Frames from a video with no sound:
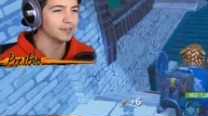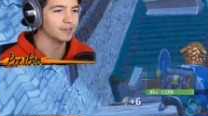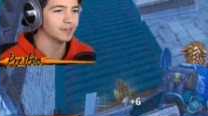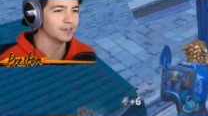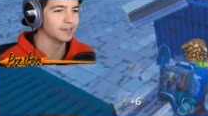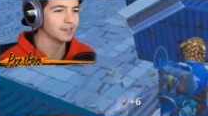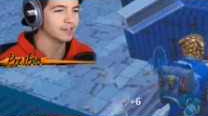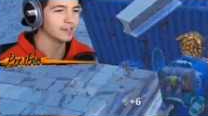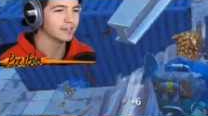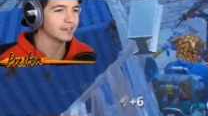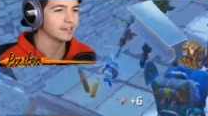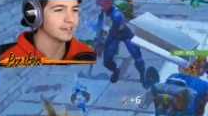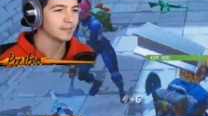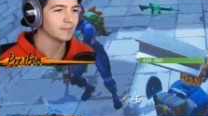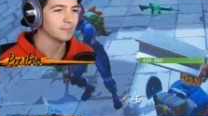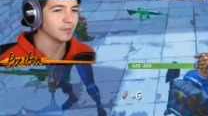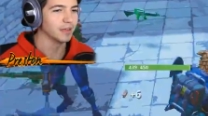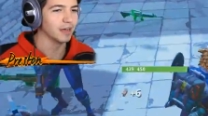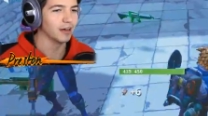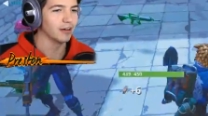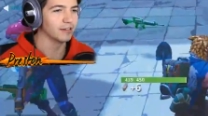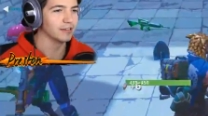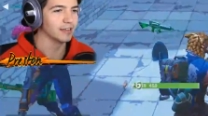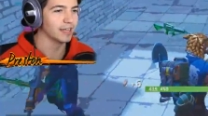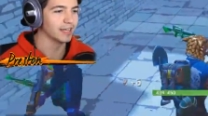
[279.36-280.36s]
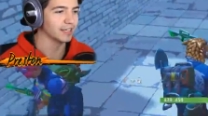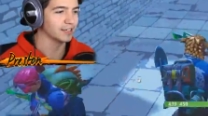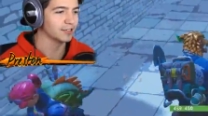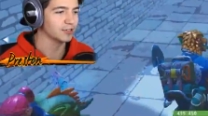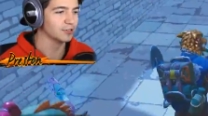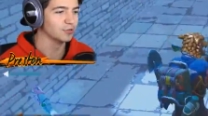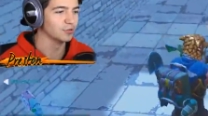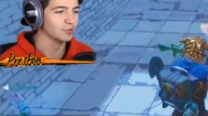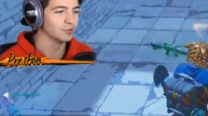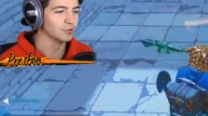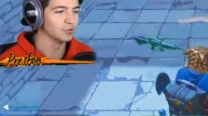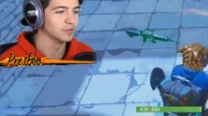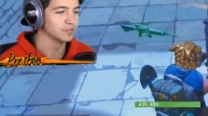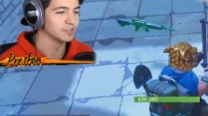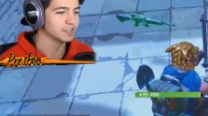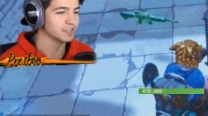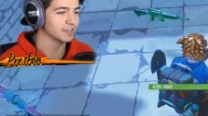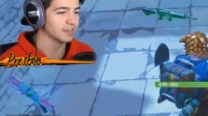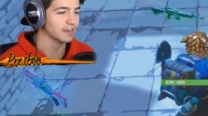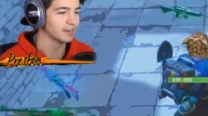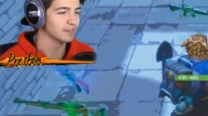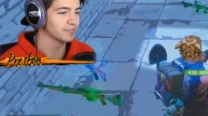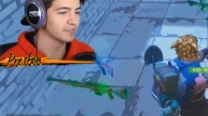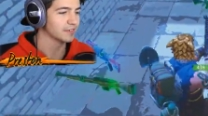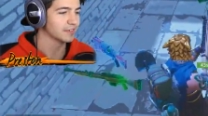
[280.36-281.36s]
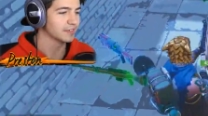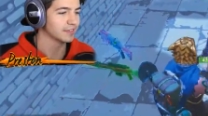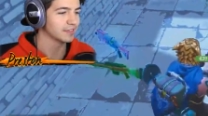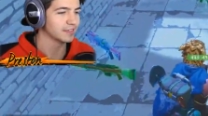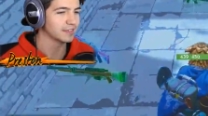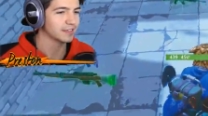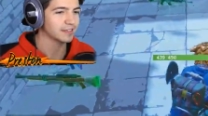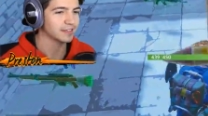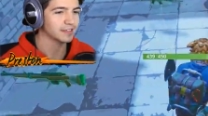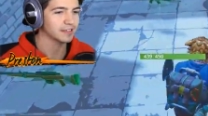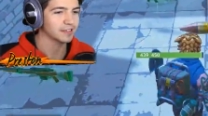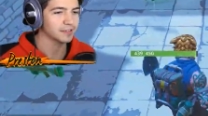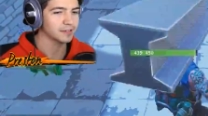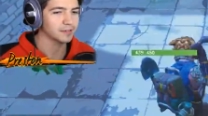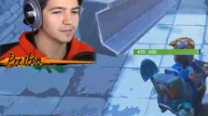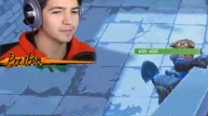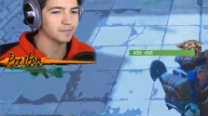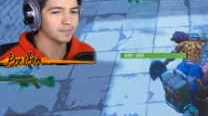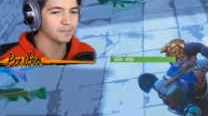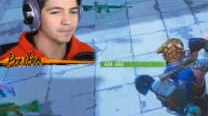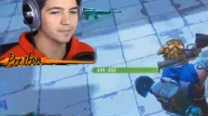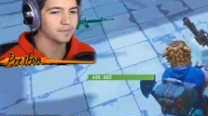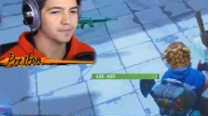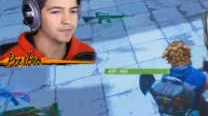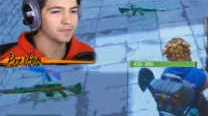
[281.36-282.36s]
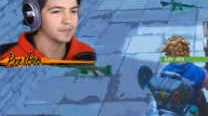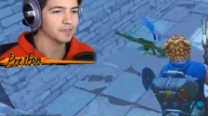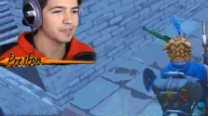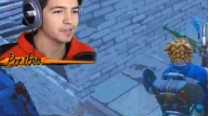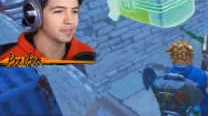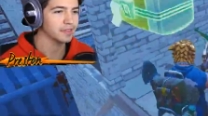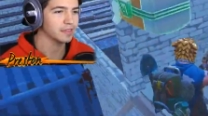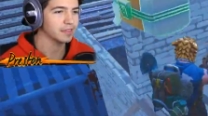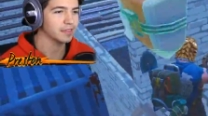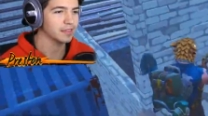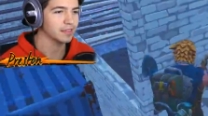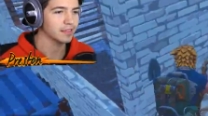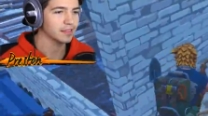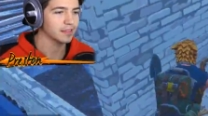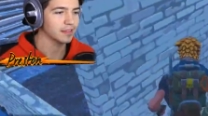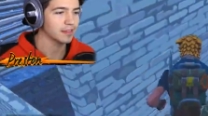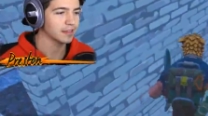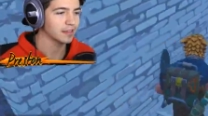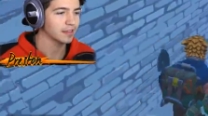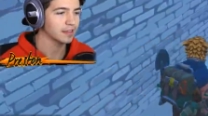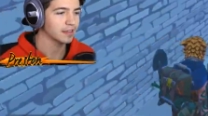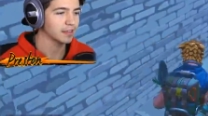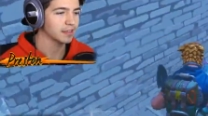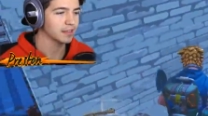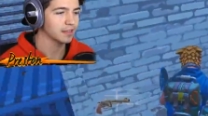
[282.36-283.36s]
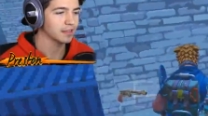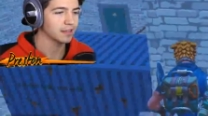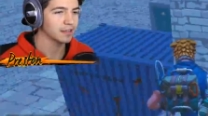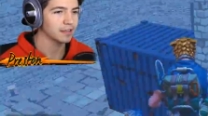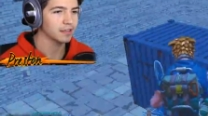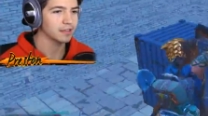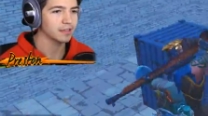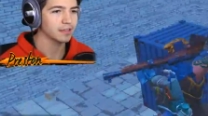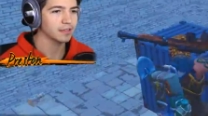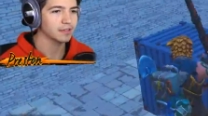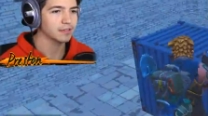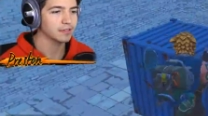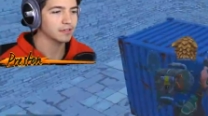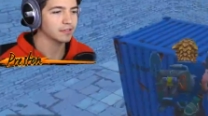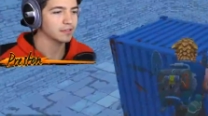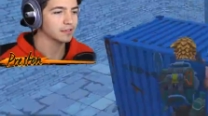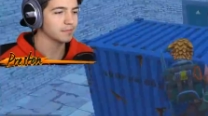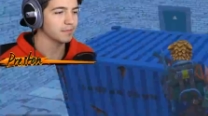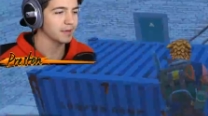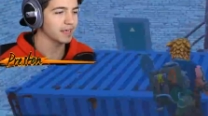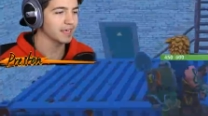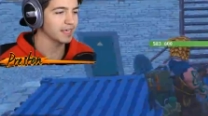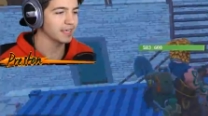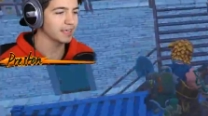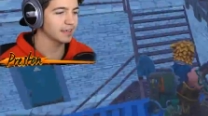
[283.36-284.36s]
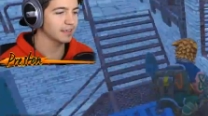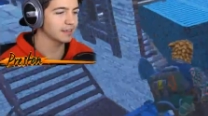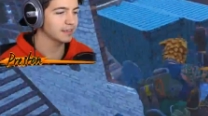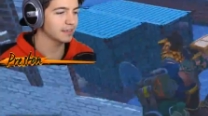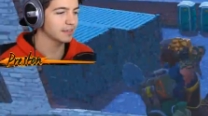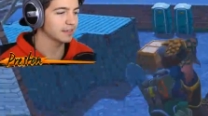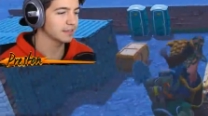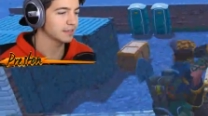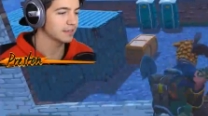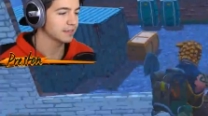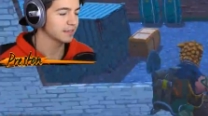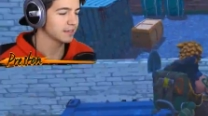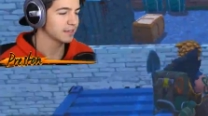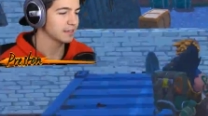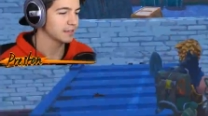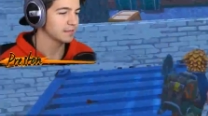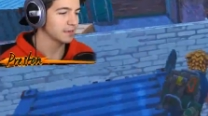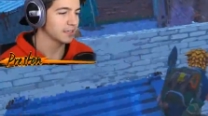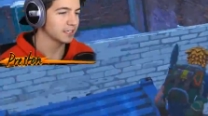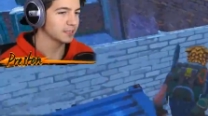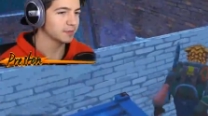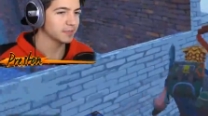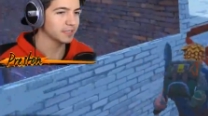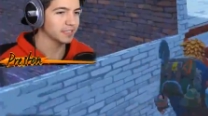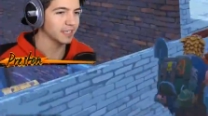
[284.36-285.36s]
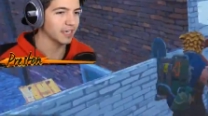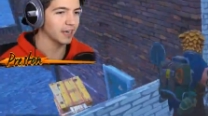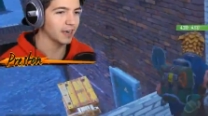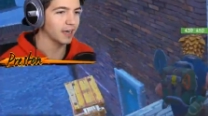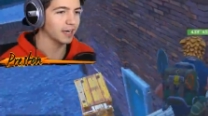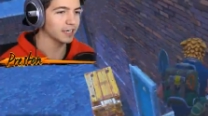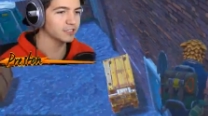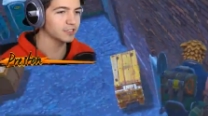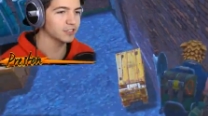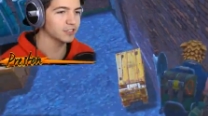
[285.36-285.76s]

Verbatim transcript: dude be all like cool and stuff. Nah, they're all dead, brother. Man. Makes me sad. I